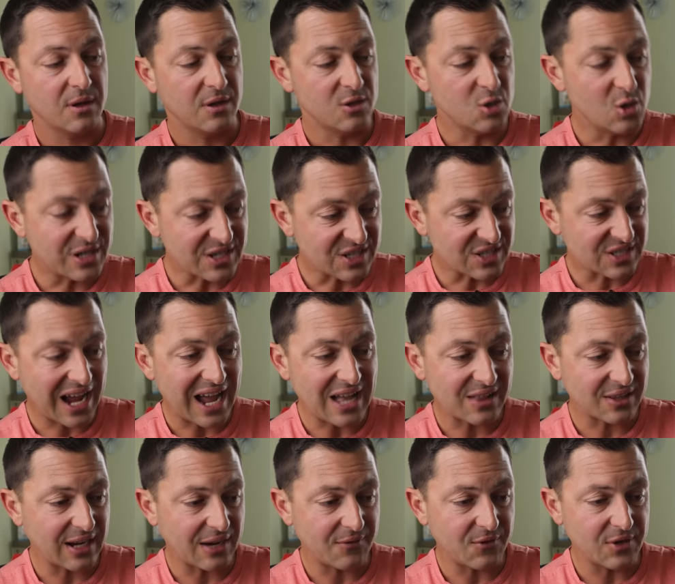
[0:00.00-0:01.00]
You eat a
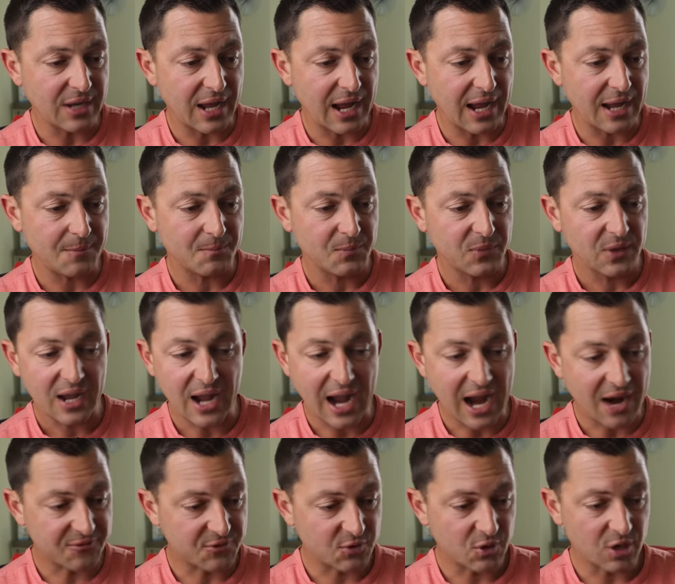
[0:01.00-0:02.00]
salad every day,
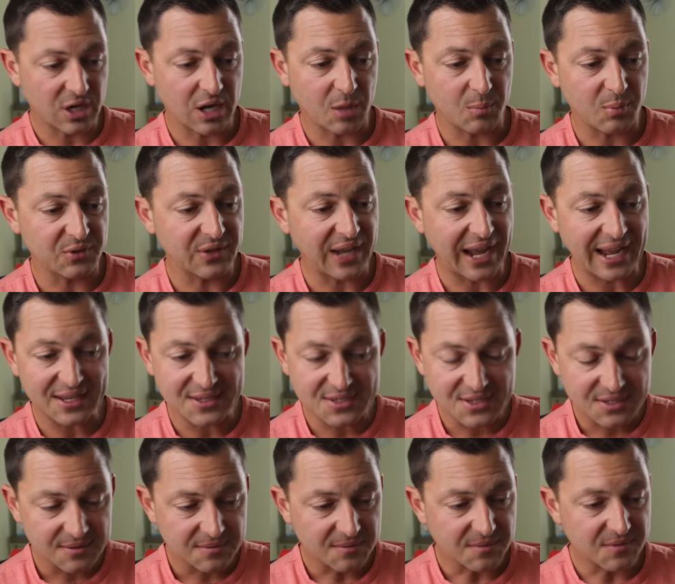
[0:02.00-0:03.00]
after a couple days,